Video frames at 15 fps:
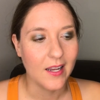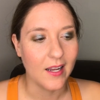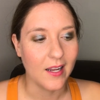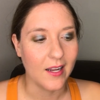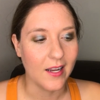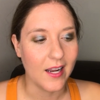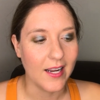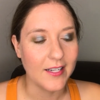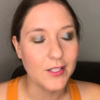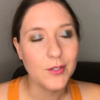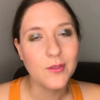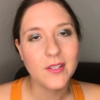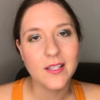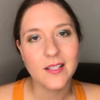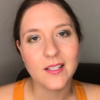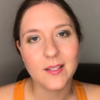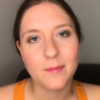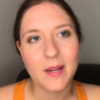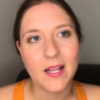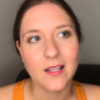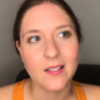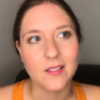I do think that the
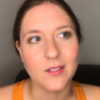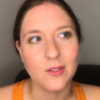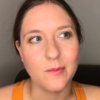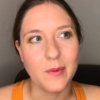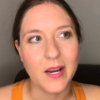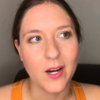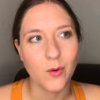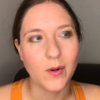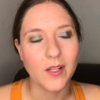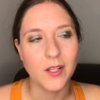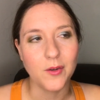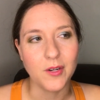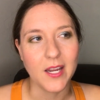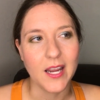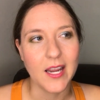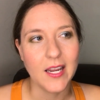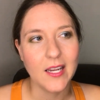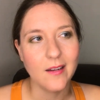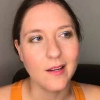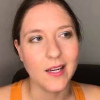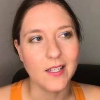palettes do pair well okay.